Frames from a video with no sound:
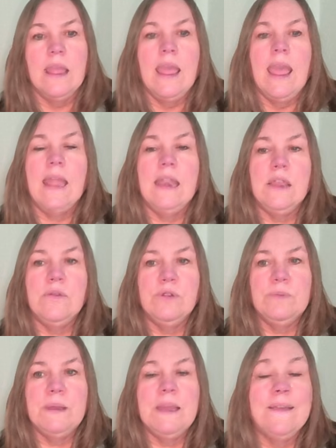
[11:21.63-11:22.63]
And a
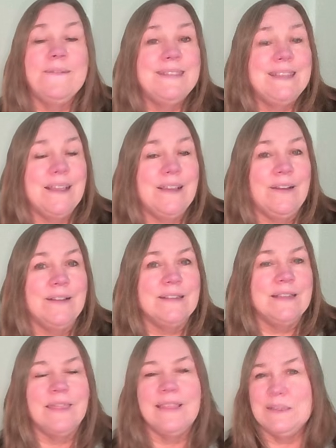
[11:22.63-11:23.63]
grouping of singles.
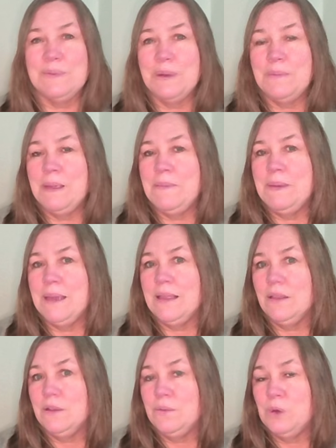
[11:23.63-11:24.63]
This one may be a
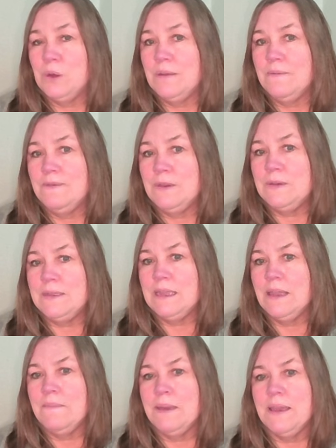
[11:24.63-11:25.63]
little more
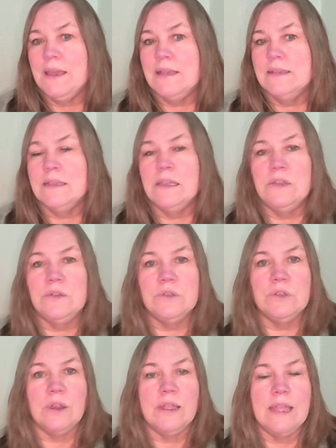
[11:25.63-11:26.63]
confusing because you
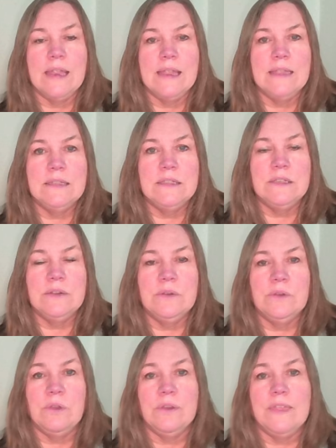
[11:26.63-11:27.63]
start getting into,
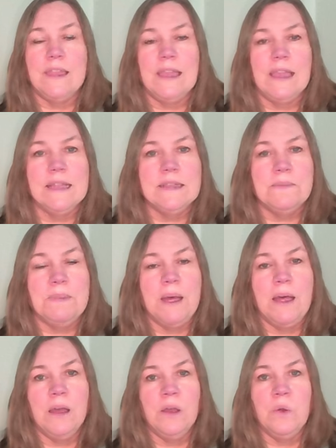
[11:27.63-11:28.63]
you're thinking it's a
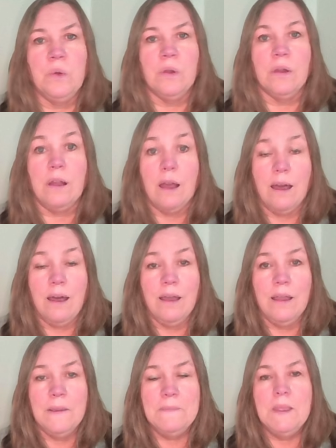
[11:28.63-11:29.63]
pung or a
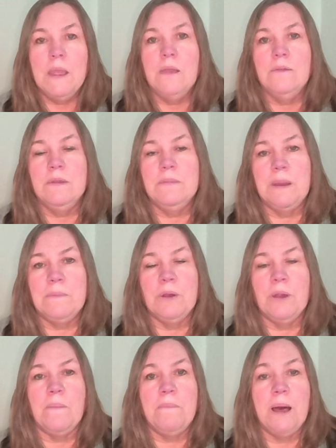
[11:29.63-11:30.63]
kong.
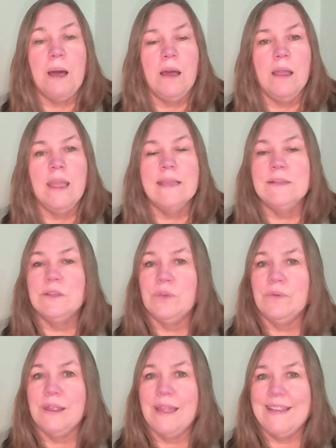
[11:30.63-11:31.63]
Remember, a pung is
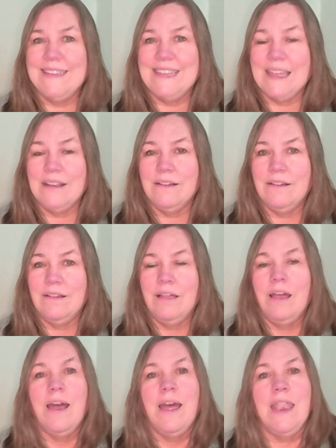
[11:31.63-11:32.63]
3 identical
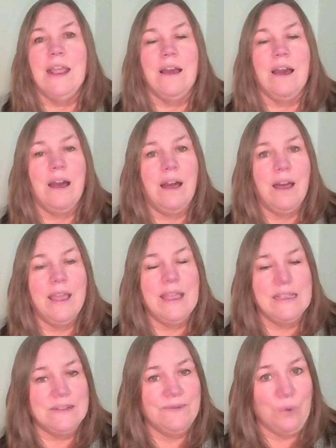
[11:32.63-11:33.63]
and a kong
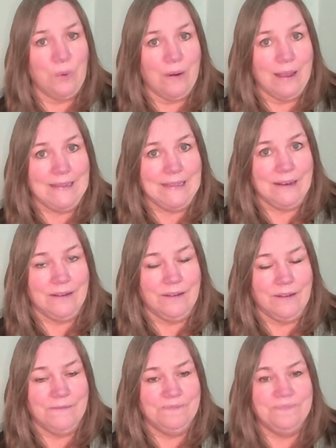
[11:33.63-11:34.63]
is 4
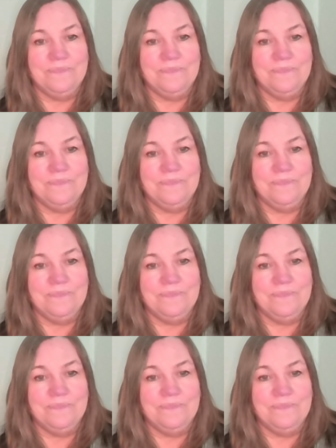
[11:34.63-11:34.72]
identical.